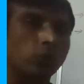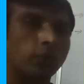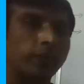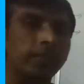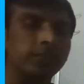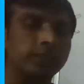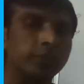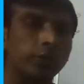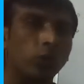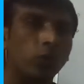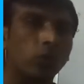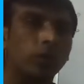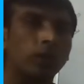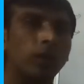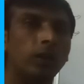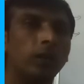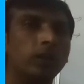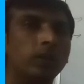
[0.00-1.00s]
known as
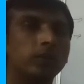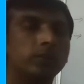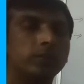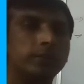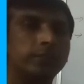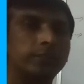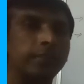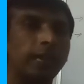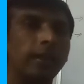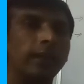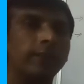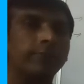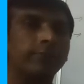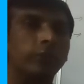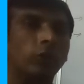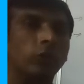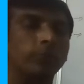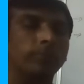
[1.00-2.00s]
Local
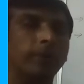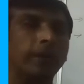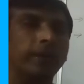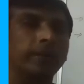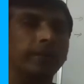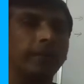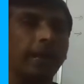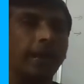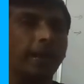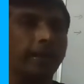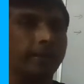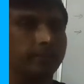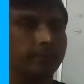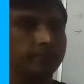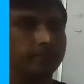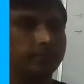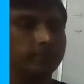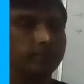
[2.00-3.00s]
Self-Government
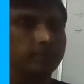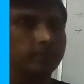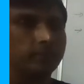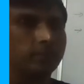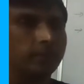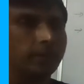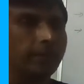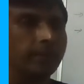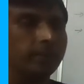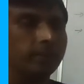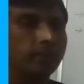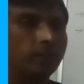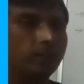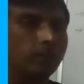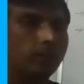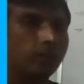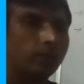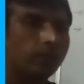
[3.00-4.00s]
Act, right,
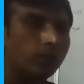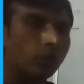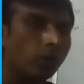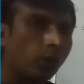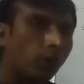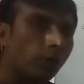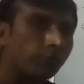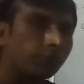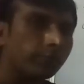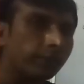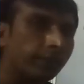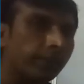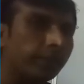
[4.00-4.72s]
of